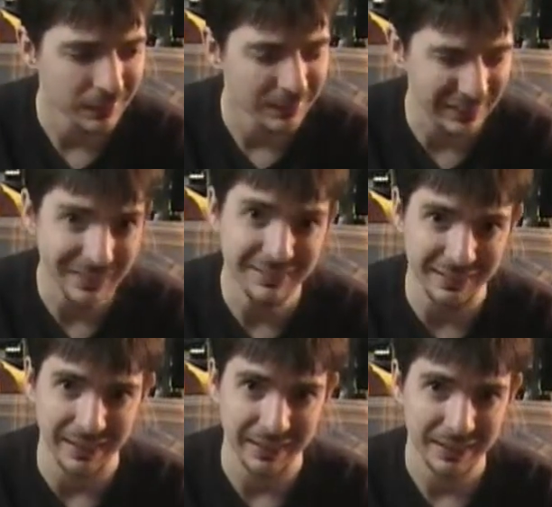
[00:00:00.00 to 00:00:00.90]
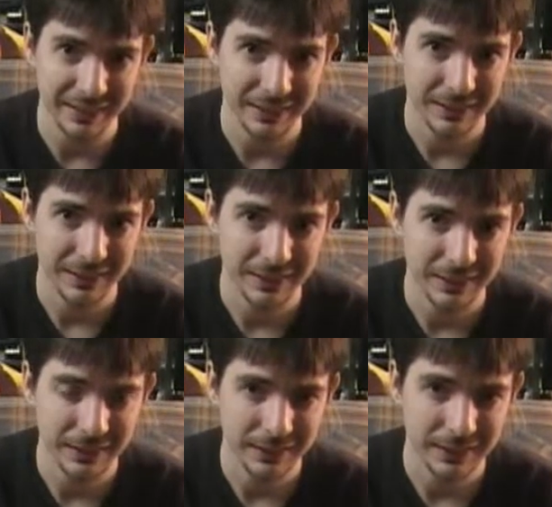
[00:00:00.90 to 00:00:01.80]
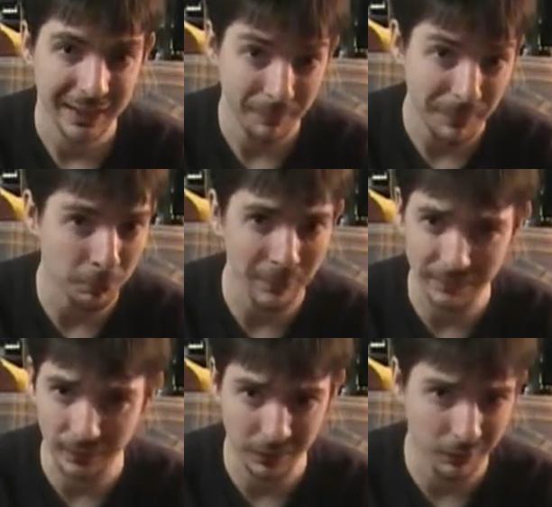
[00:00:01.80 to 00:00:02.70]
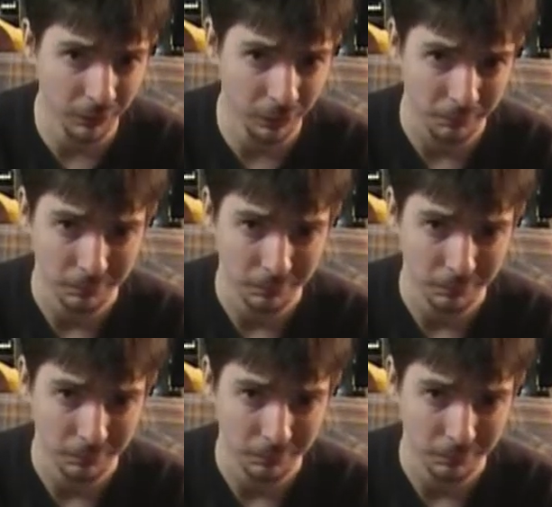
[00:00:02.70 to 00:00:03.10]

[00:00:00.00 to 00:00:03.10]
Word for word: Disney, happiest place on earth.